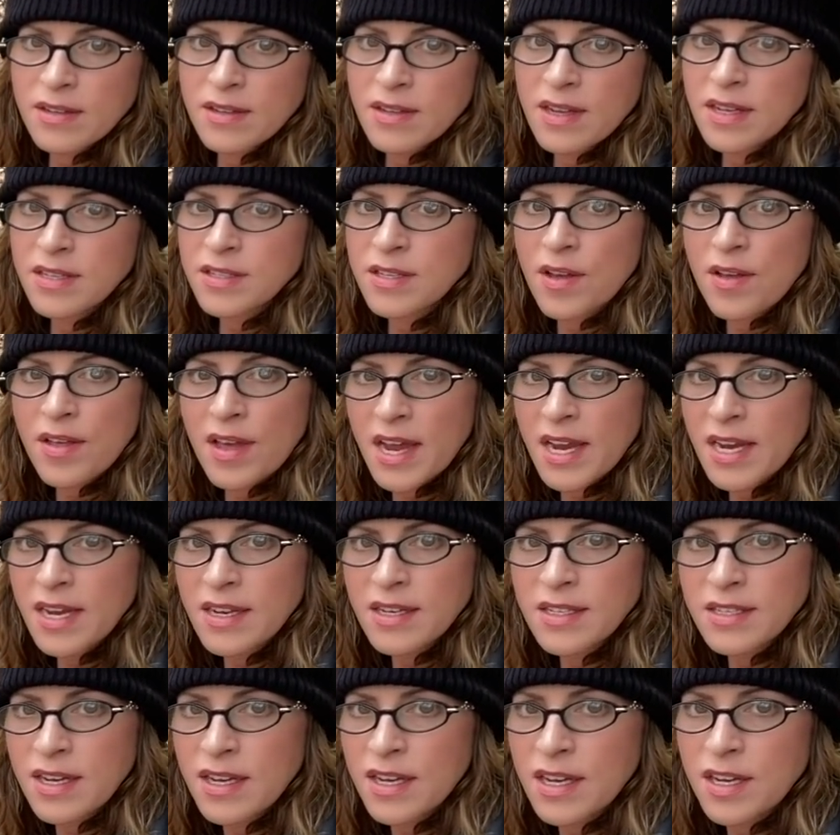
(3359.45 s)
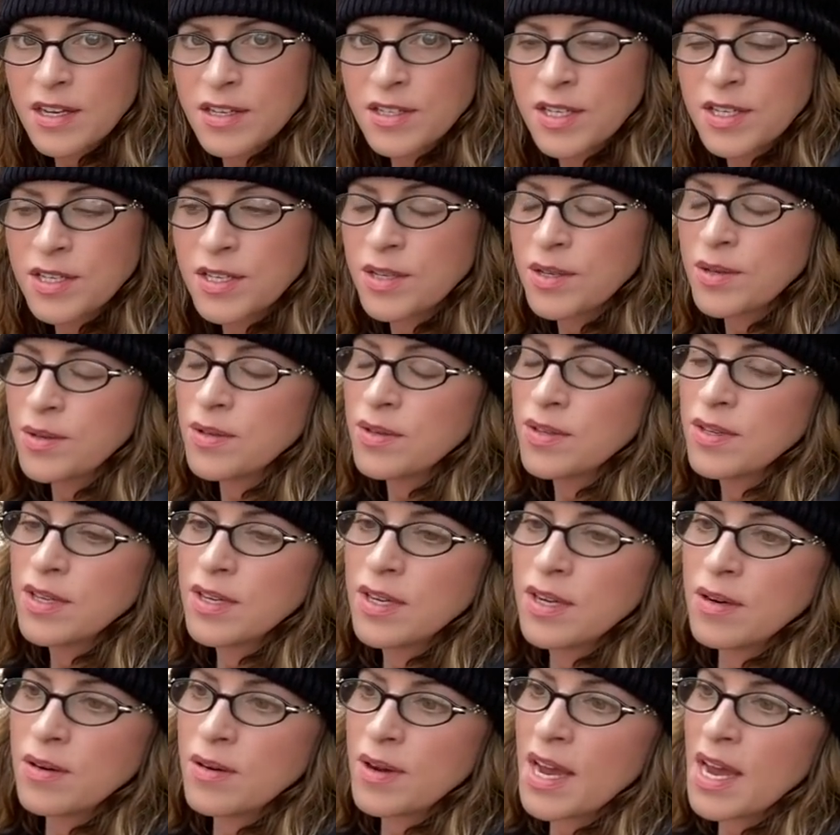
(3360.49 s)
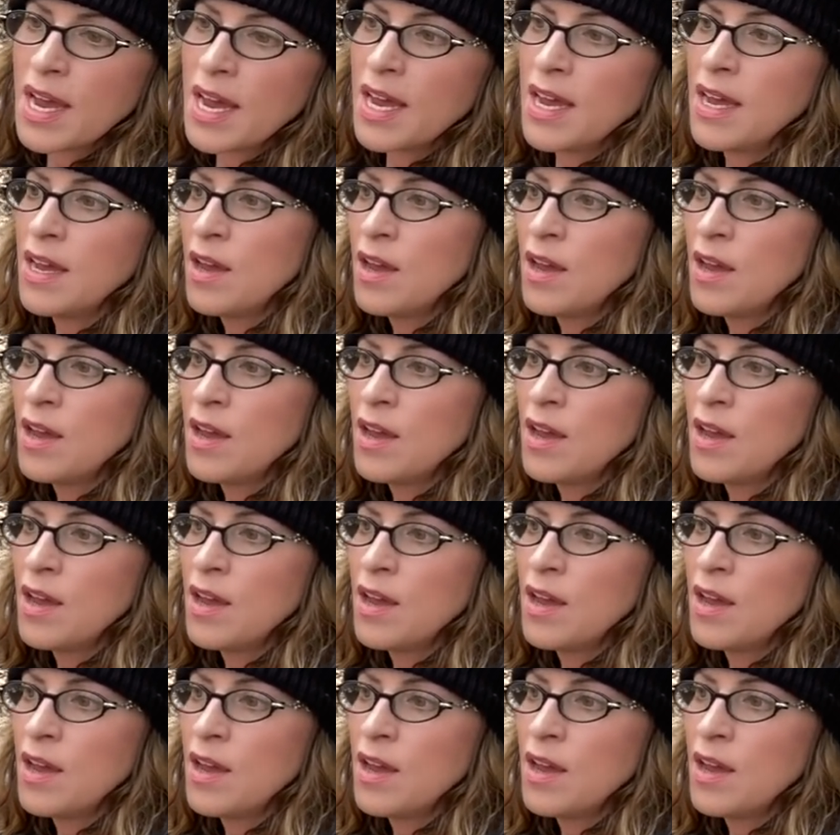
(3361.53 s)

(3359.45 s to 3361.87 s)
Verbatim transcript: That's all I can tell you to do, okay?